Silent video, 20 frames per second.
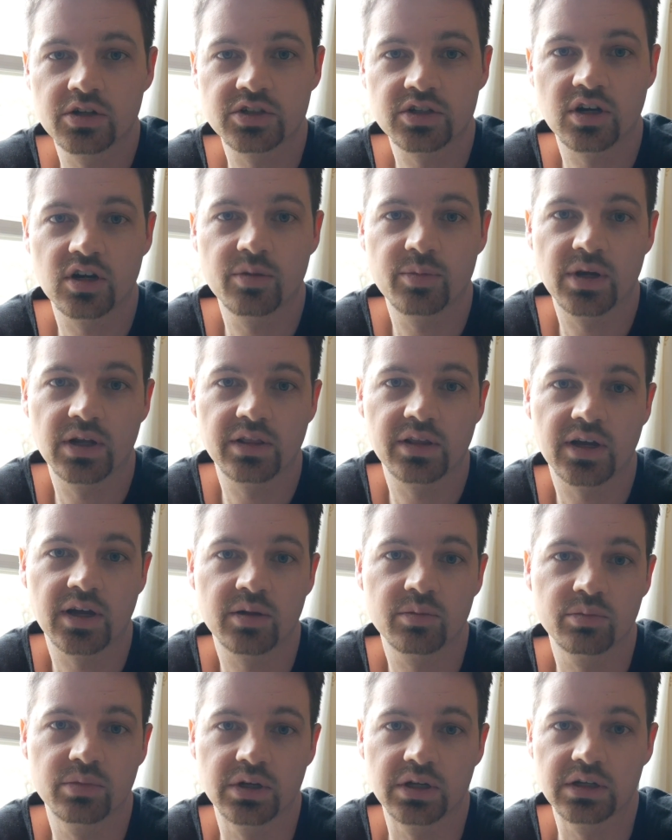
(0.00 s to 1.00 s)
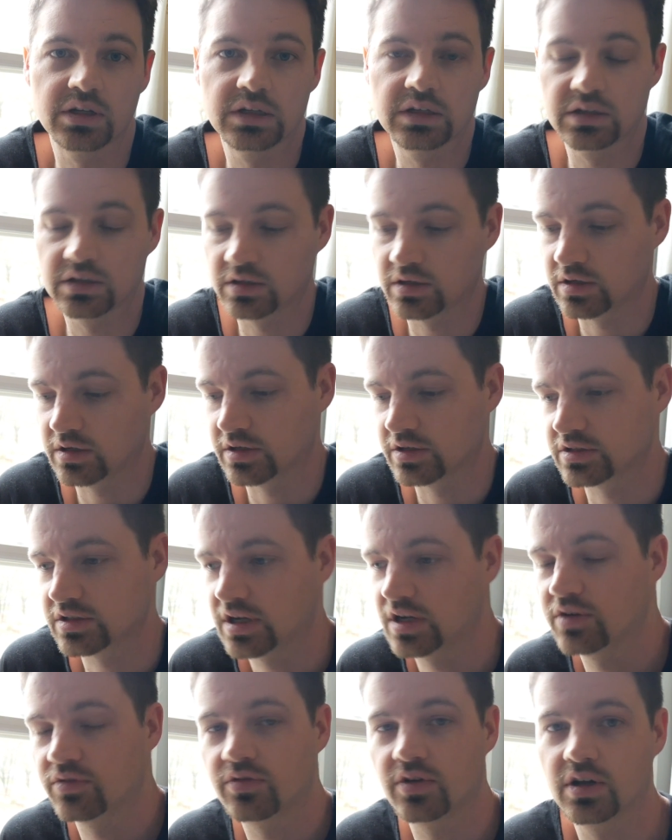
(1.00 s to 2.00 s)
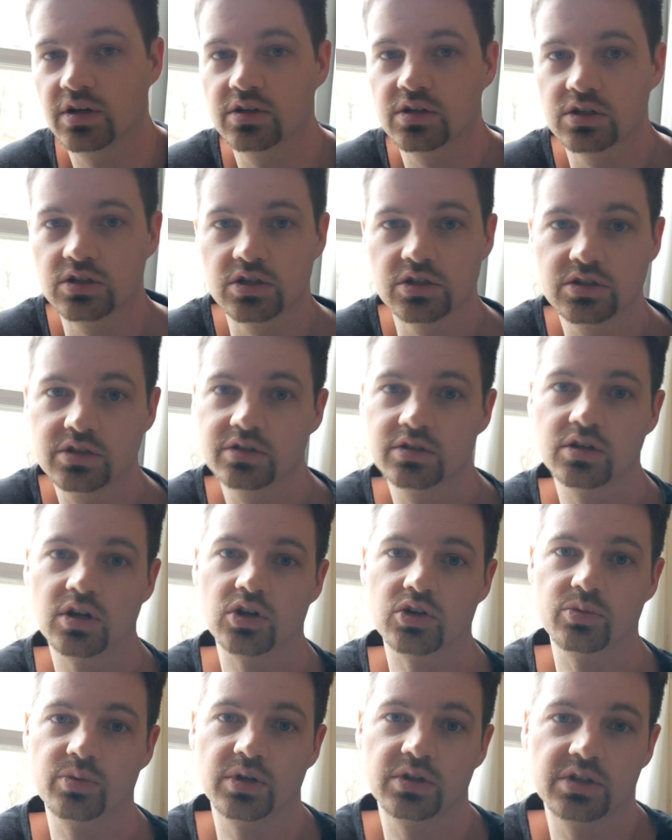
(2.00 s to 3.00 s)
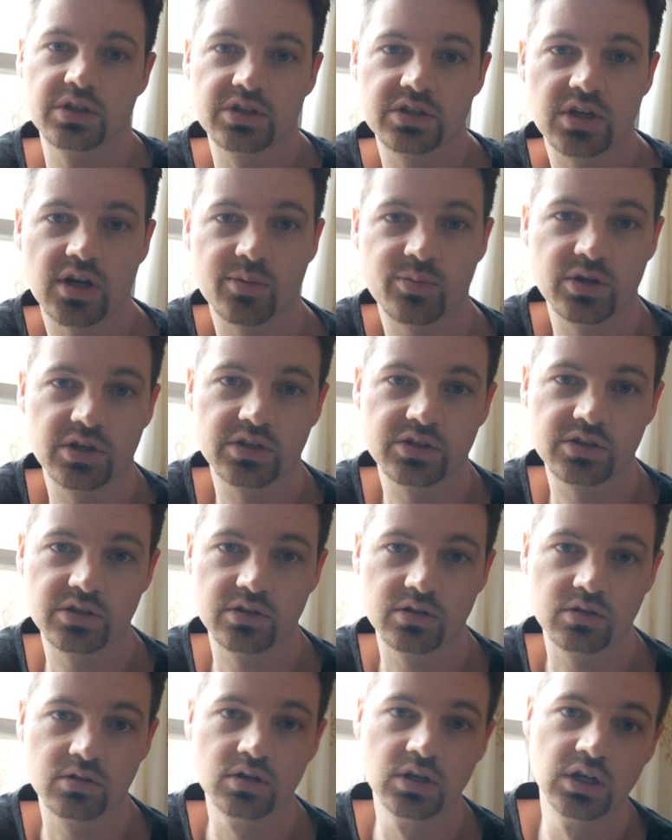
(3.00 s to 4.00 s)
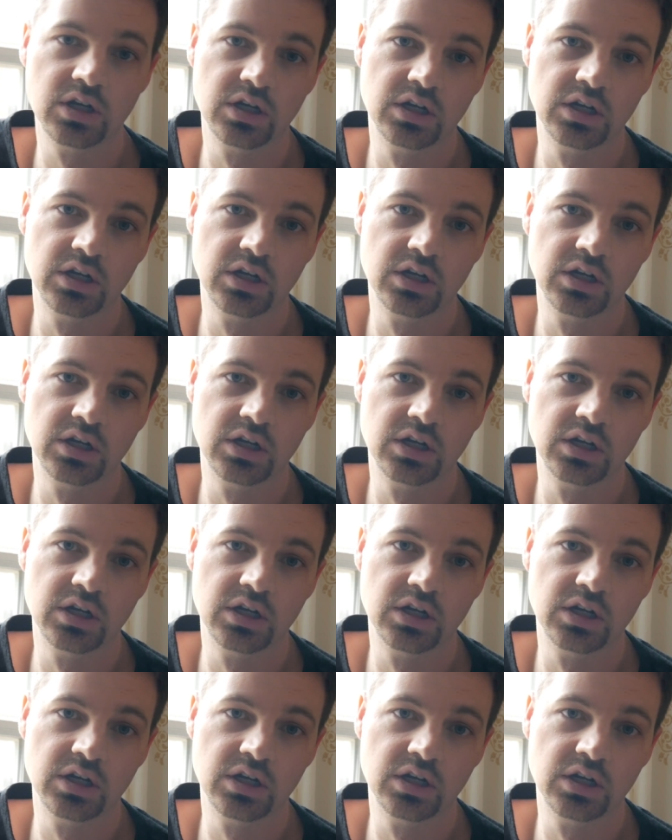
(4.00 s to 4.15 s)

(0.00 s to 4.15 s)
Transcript: sorry about that, but it's kind of fun to just talk about these topics and